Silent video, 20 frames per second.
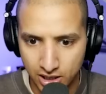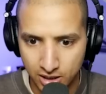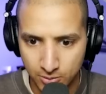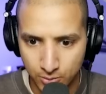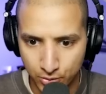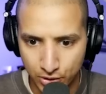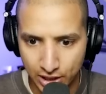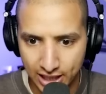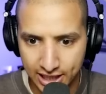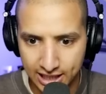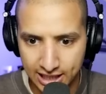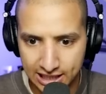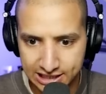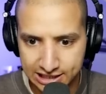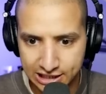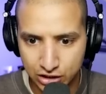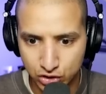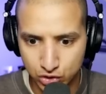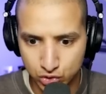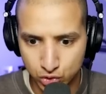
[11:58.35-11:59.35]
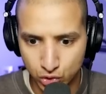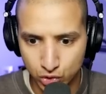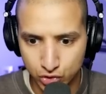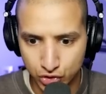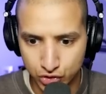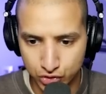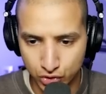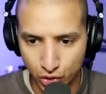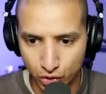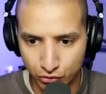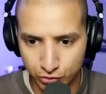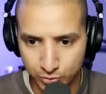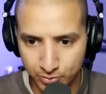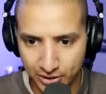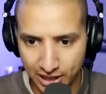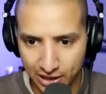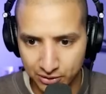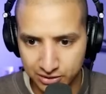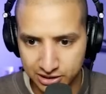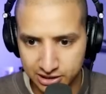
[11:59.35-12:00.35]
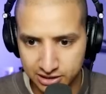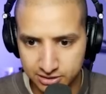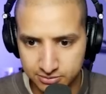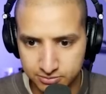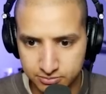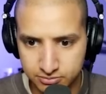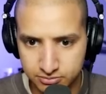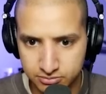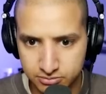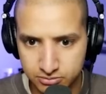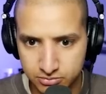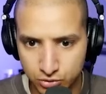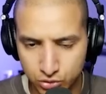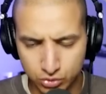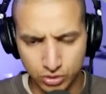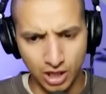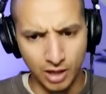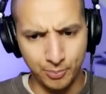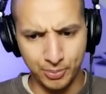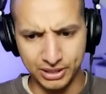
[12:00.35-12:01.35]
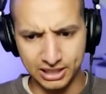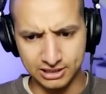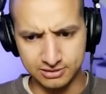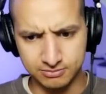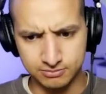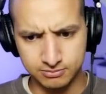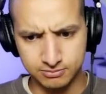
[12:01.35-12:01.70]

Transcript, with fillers: But I can actually control the drone from down here. Or up here.